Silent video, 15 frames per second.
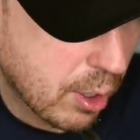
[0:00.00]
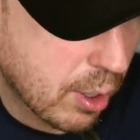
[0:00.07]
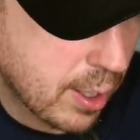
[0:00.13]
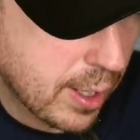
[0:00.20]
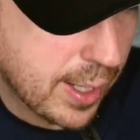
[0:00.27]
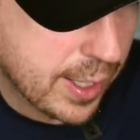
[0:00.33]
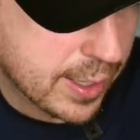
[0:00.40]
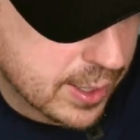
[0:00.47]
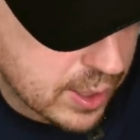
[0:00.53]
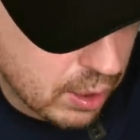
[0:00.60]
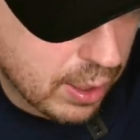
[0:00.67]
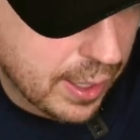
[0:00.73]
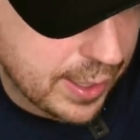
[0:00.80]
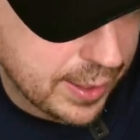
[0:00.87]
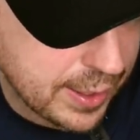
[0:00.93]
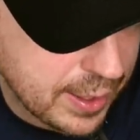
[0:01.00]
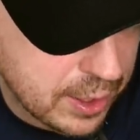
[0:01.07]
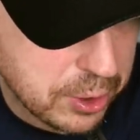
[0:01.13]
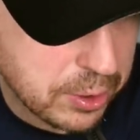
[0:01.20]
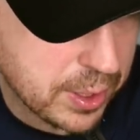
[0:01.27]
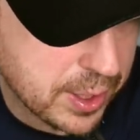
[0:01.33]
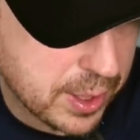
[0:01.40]
I excited and
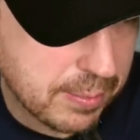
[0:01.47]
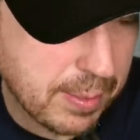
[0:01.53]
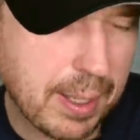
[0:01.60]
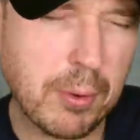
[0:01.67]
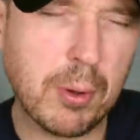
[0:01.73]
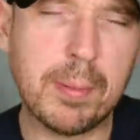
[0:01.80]
interested about it?